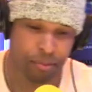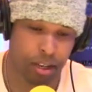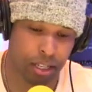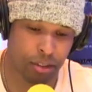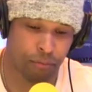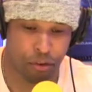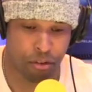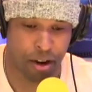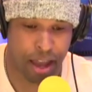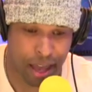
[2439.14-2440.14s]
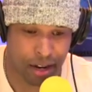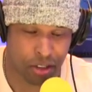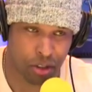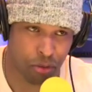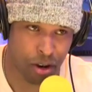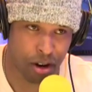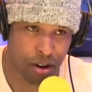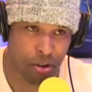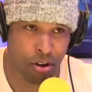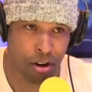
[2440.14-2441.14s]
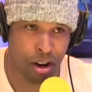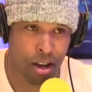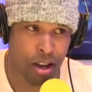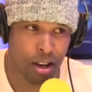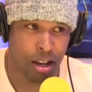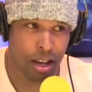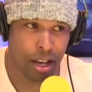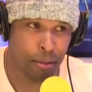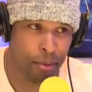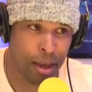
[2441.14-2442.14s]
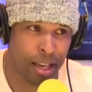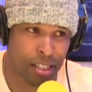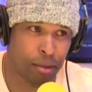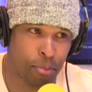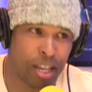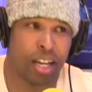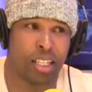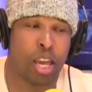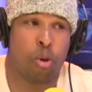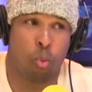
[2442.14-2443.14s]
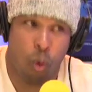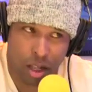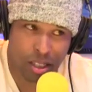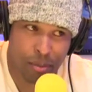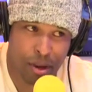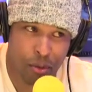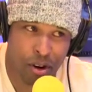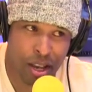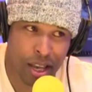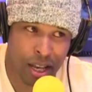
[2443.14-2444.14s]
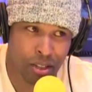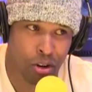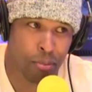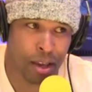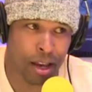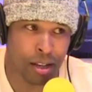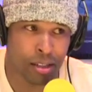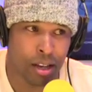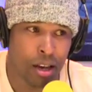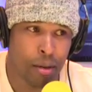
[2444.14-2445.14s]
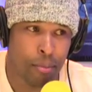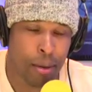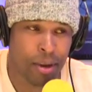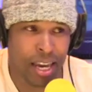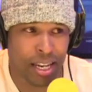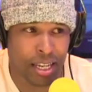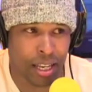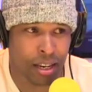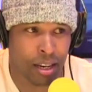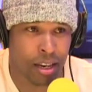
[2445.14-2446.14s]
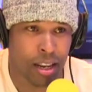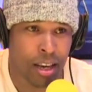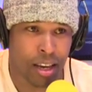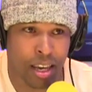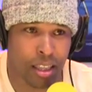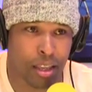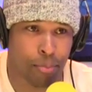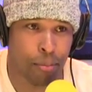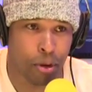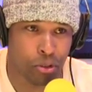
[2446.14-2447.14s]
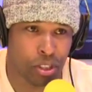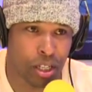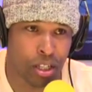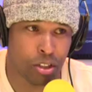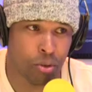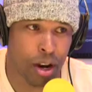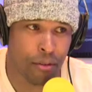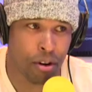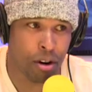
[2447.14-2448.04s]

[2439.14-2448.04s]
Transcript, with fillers: isn't further ahead in his career, or mm. is it because he wants to be where he is, or because maybe he didn't get the promotions or whatever?